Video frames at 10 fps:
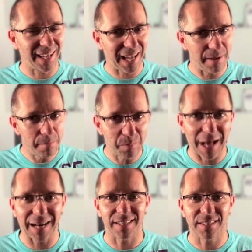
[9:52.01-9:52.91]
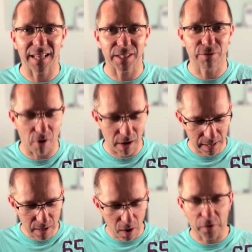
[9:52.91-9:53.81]
Imbalance. That's right.
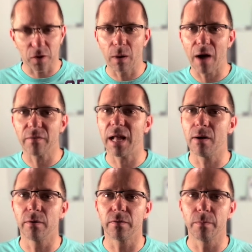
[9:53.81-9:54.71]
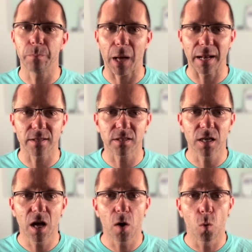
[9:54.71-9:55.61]
I don't have an area of imbalance
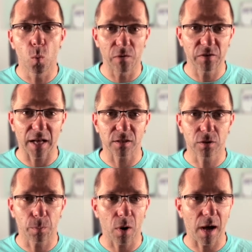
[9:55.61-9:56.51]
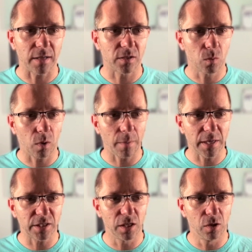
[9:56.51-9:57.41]
with that supply. So what I'm
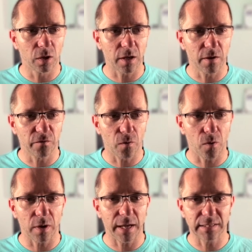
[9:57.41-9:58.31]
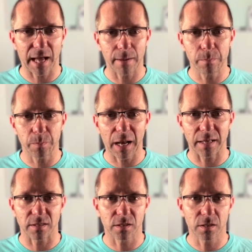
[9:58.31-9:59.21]
actually looking for is that
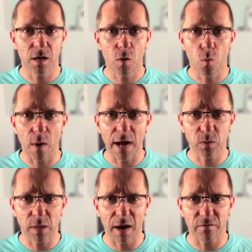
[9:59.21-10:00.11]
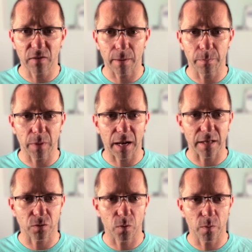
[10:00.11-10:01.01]
imbalance. Where do we have that
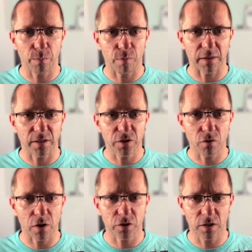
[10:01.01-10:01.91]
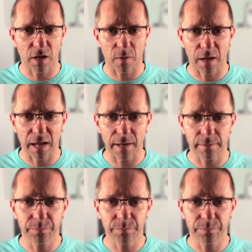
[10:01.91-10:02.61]
imbalance? Well, we break this structure low here.